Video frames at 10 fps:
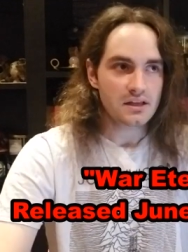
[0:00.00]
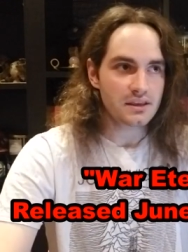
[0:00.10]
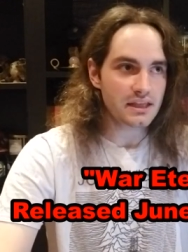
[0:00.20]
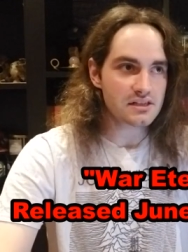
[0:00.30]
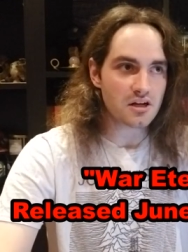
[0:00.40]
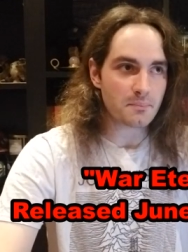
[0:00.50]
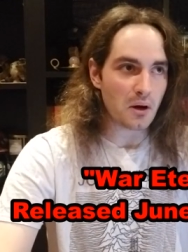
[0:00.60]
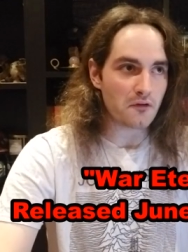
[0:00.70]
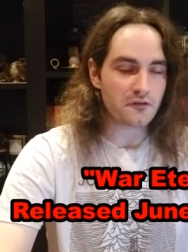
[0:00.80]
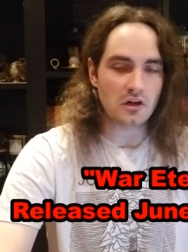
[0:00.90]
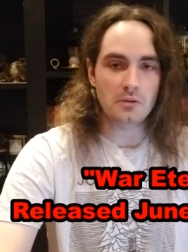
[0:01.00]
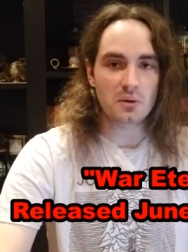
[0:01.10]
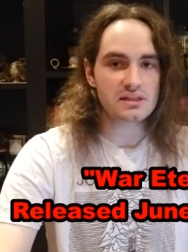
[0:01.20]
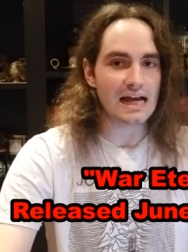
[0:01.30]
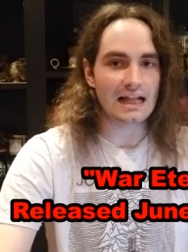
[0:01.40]
These are both
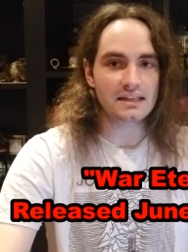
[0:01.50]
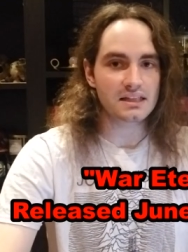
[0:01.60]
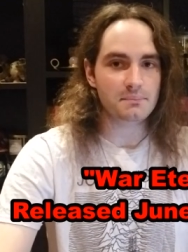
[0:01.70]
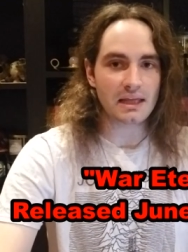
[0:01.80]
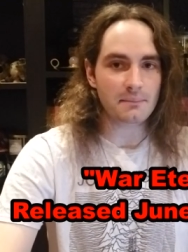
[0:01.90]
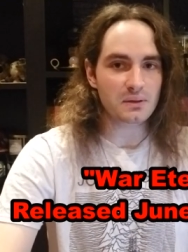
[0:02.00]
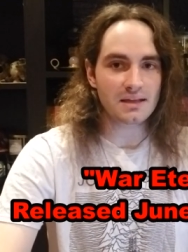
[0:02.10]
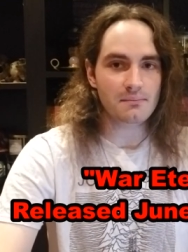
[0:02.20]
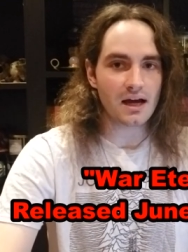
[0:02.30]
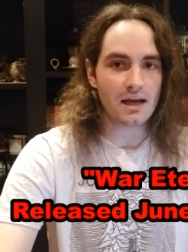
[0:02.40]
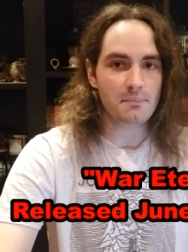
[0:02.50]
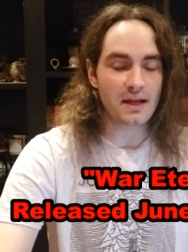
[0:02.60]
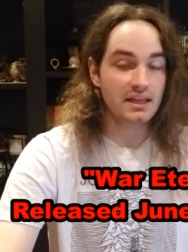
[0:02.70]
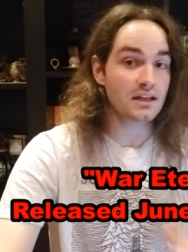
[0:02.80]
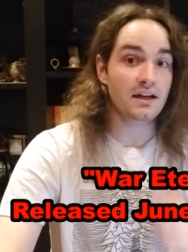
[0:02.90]
uber talented people, in my
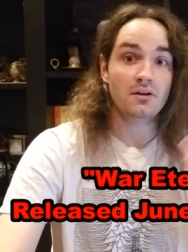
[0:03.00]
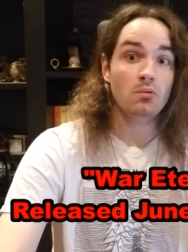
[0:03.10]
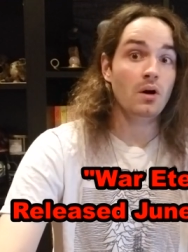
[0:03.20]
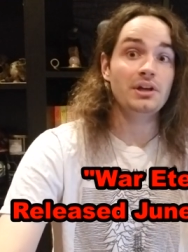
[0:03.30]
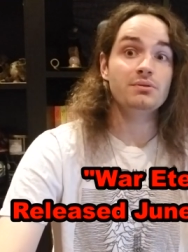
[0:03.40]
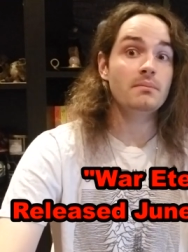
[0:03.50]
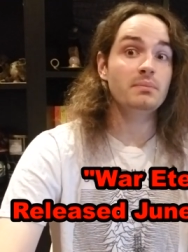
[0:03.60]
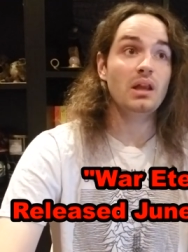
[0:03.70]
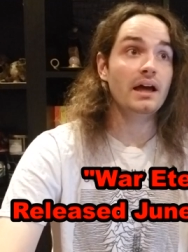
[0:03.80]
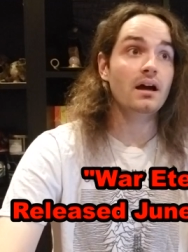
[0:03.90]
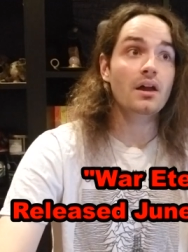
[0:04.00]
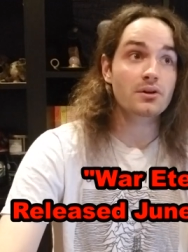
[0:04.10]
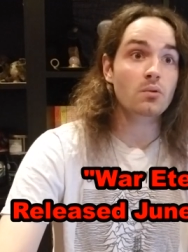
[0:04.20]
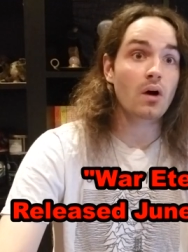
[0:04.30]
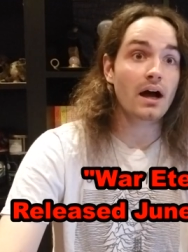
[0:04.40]
opinion. I don't want to imply
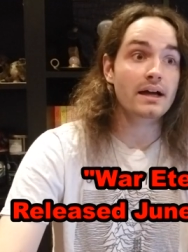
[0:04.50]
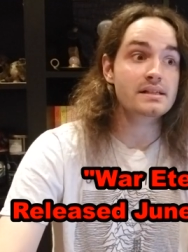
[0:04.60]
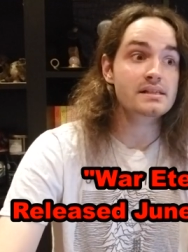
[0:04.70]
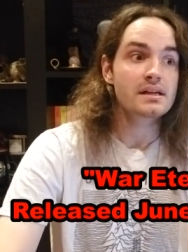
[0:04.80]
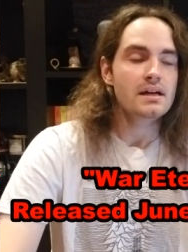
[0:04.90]
otherwise,